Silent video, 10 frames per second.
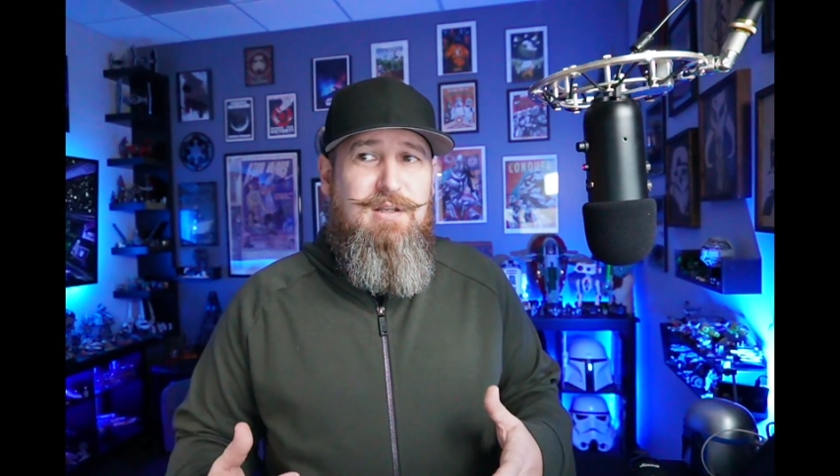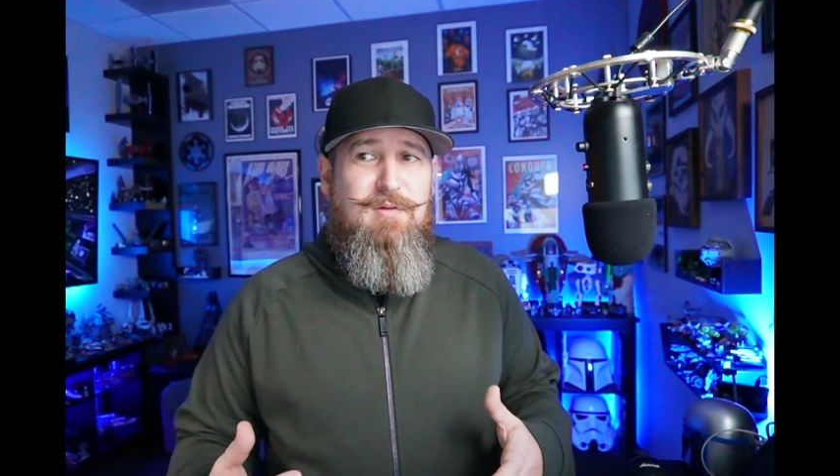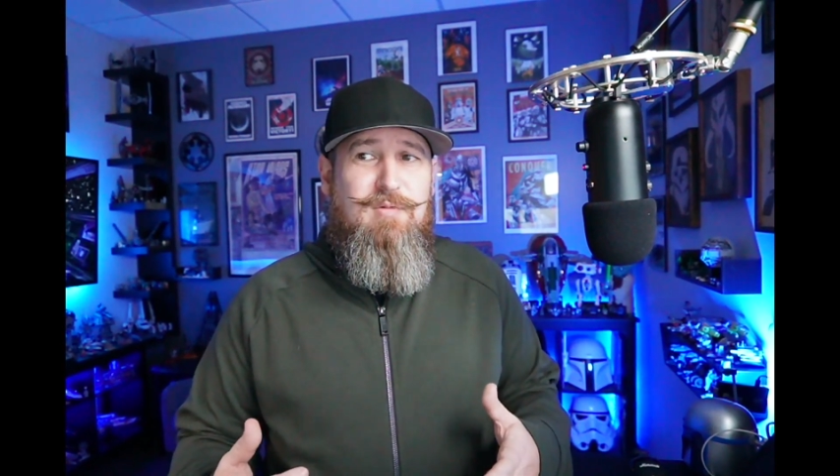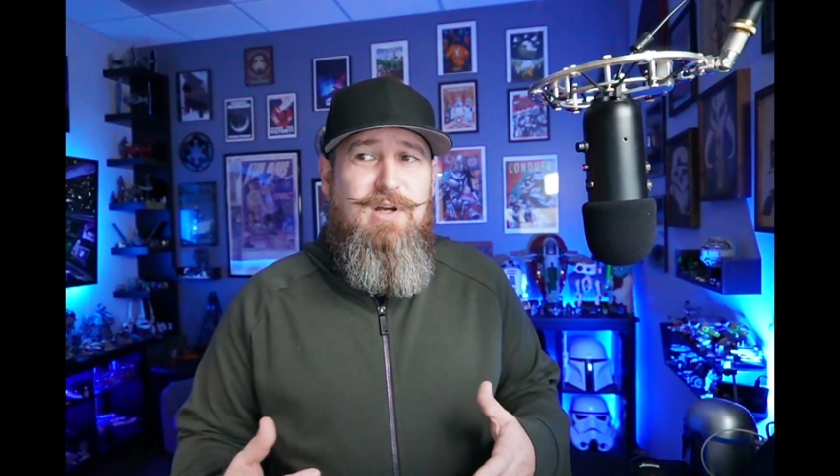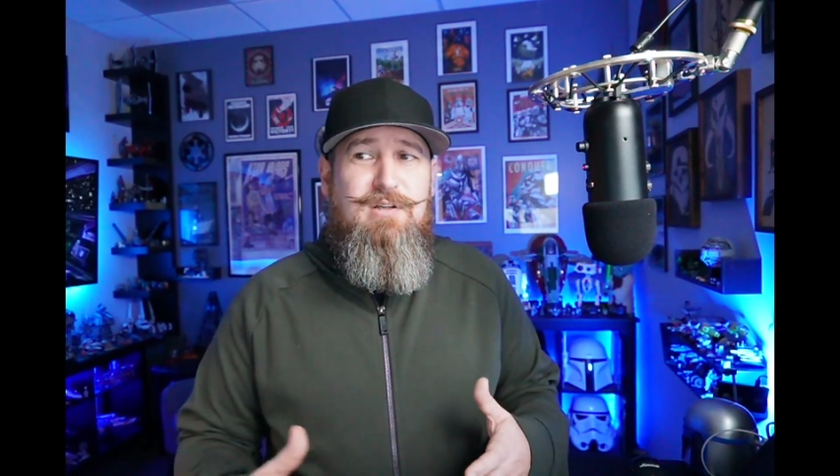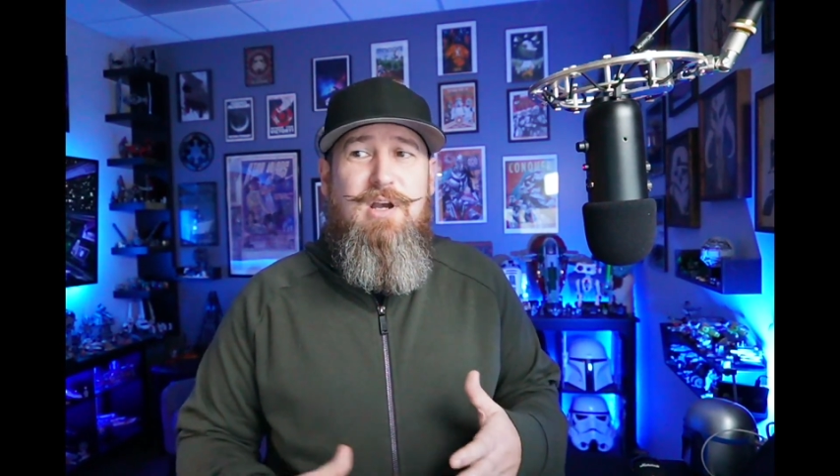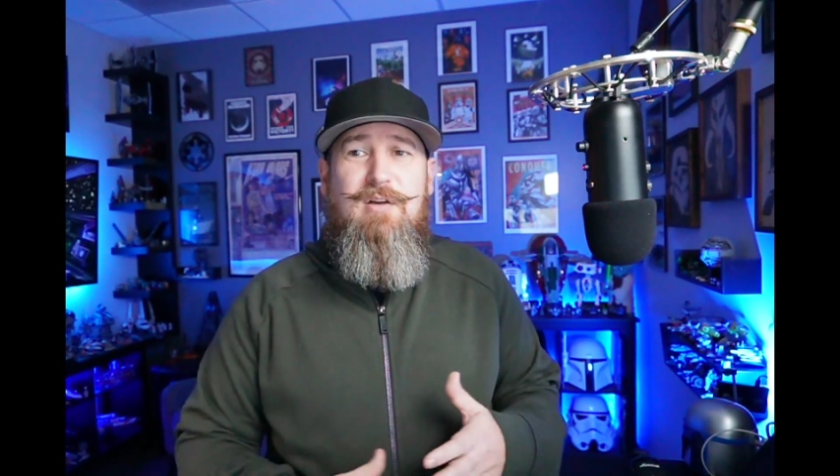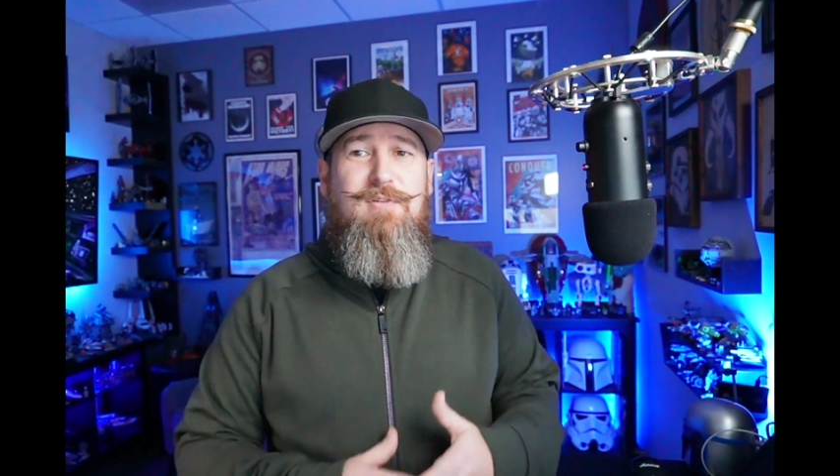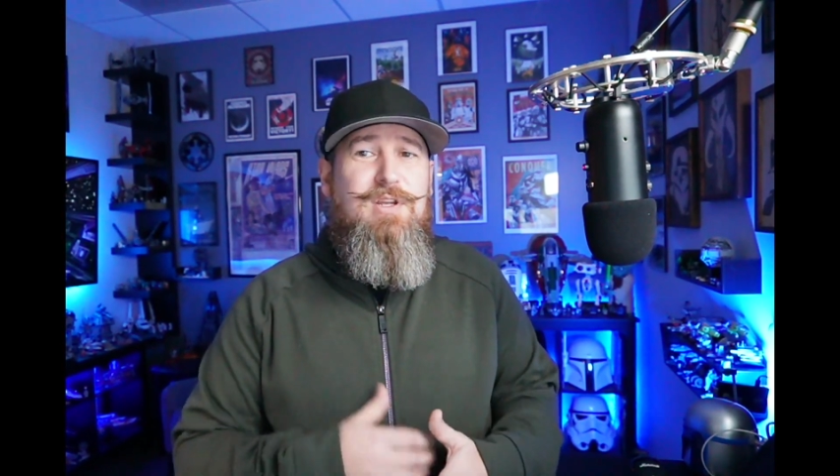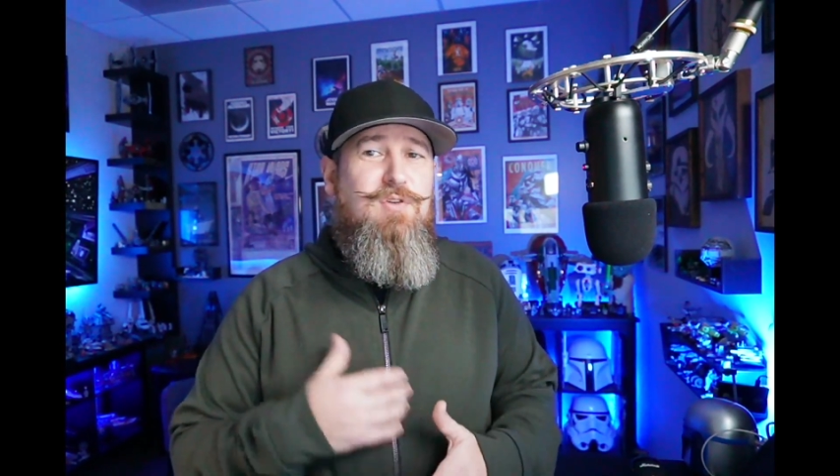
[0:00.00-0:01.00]
Now,
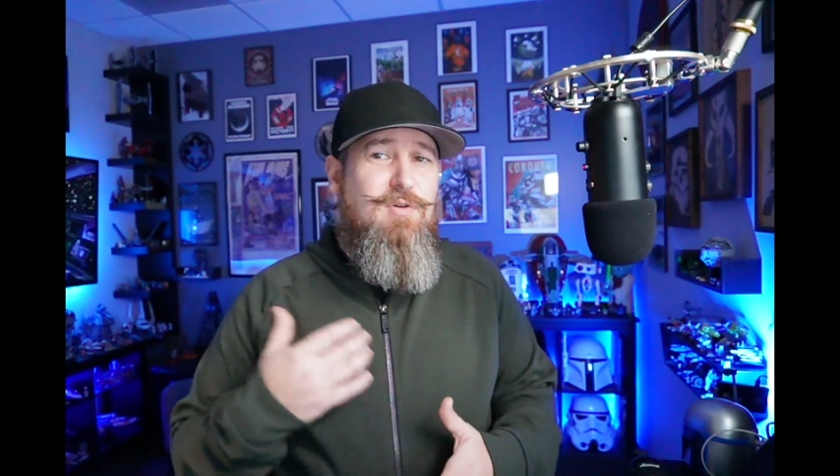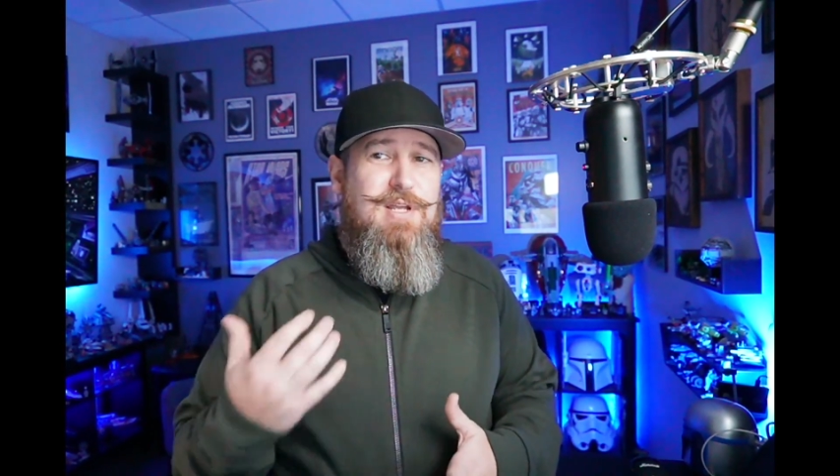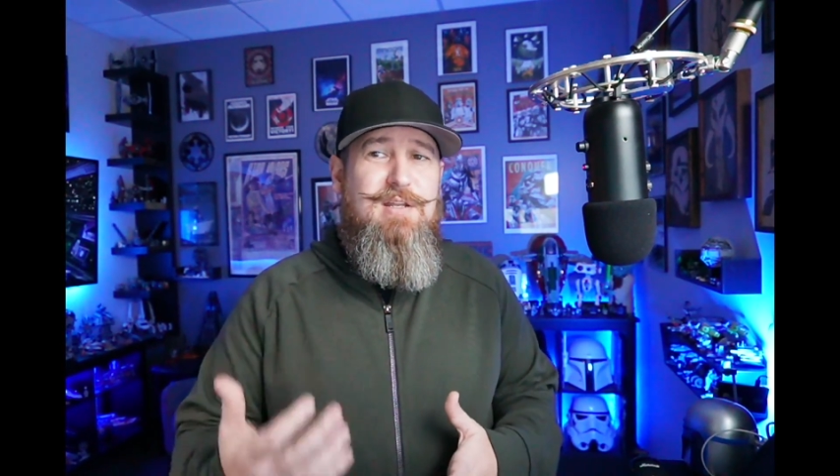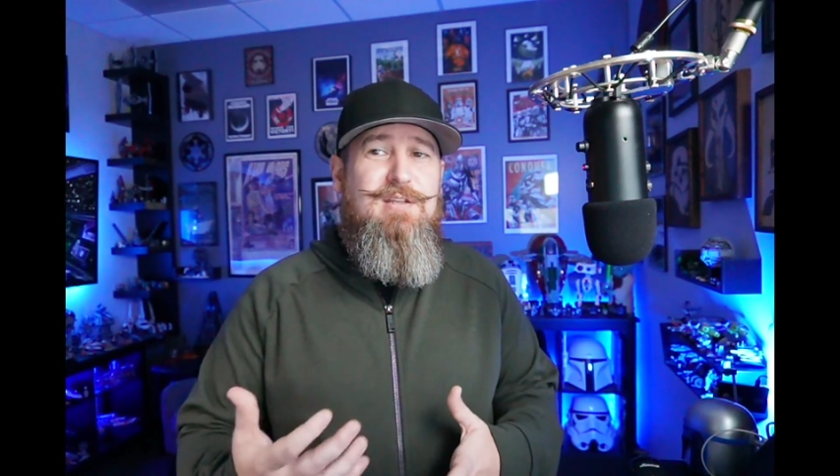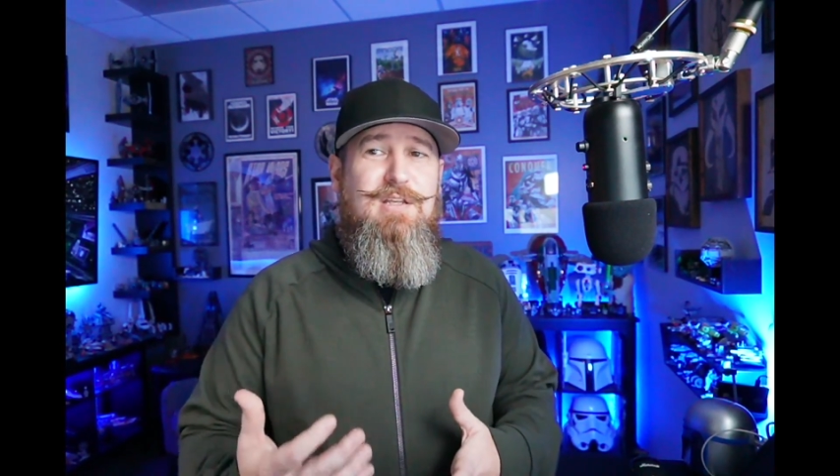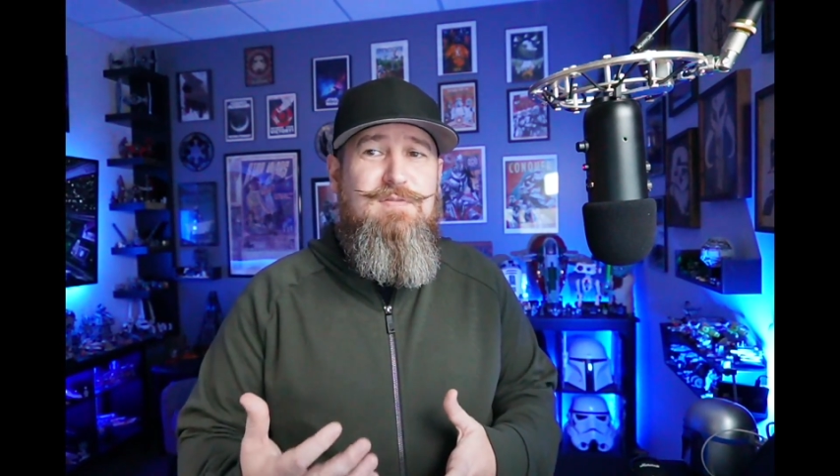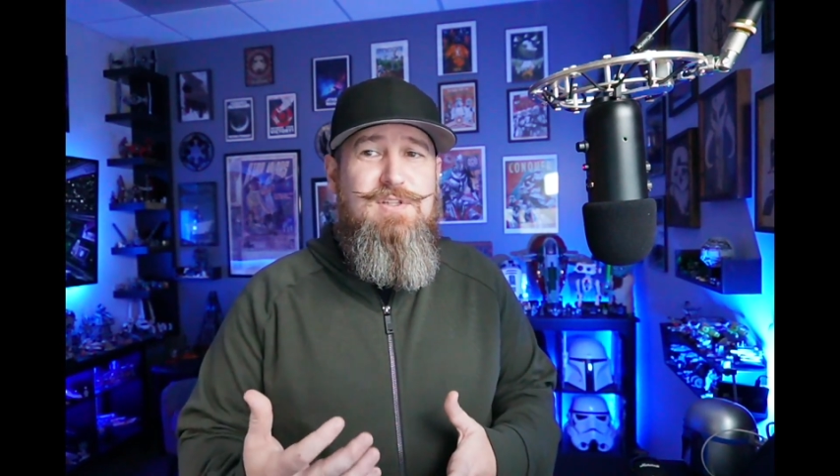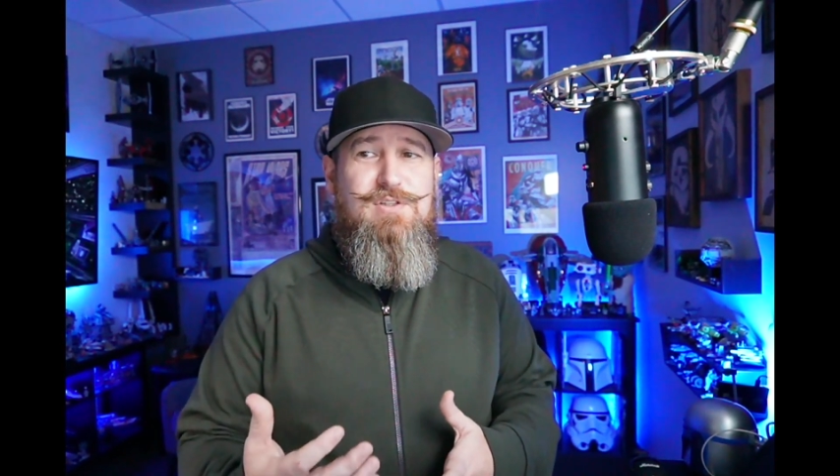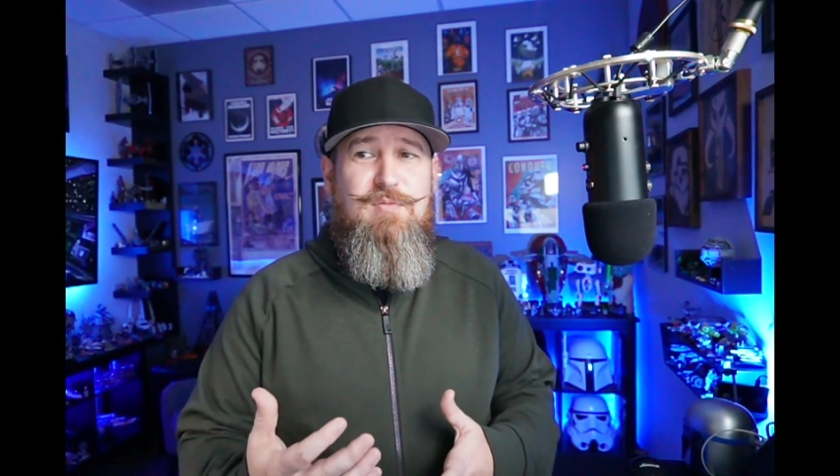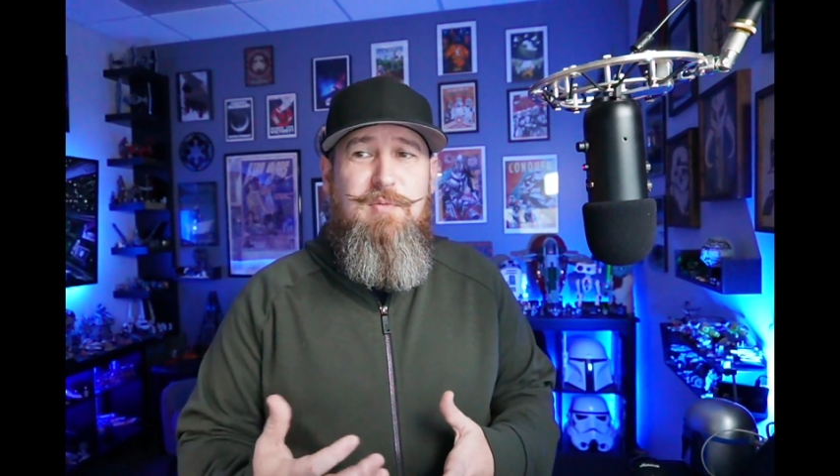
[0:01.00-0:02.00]
uncovering your hidden
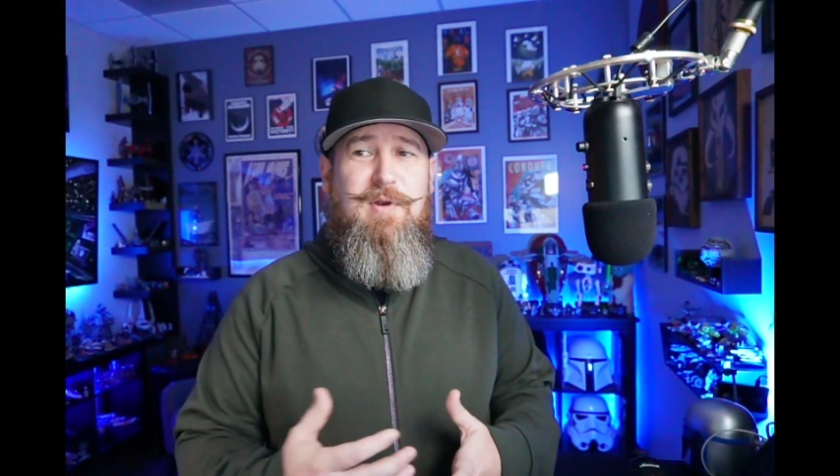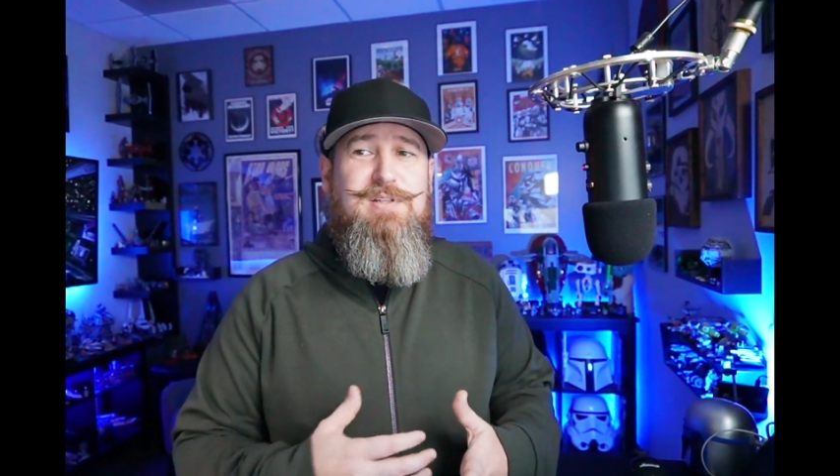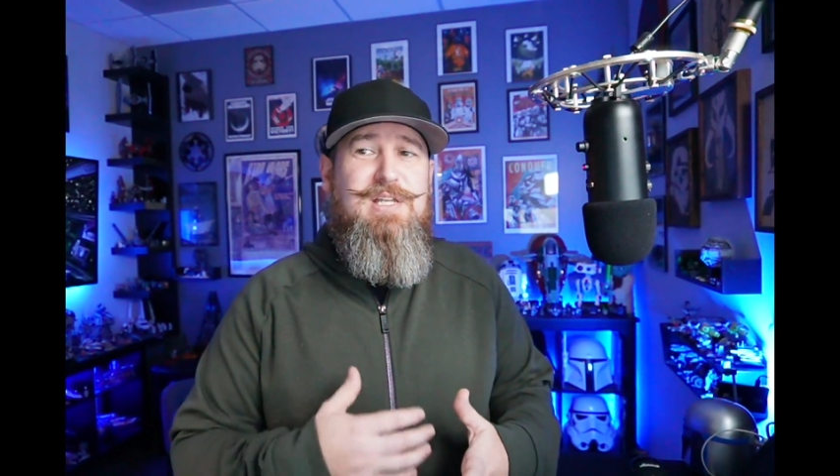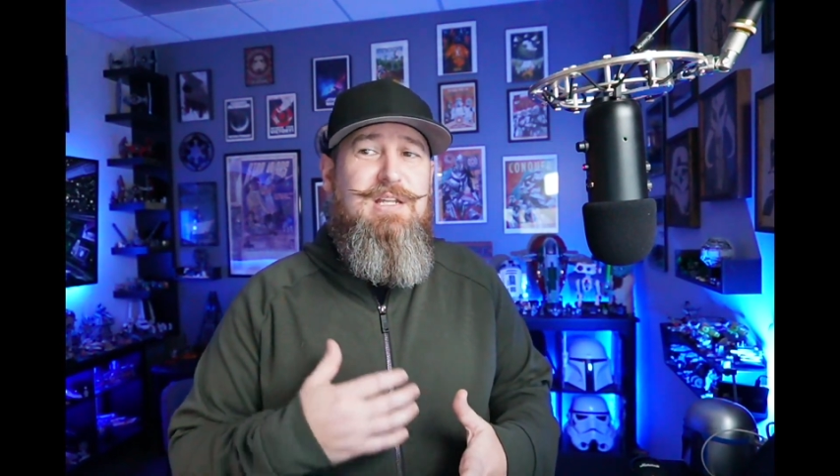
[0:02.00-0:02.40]
gifts and superpowers,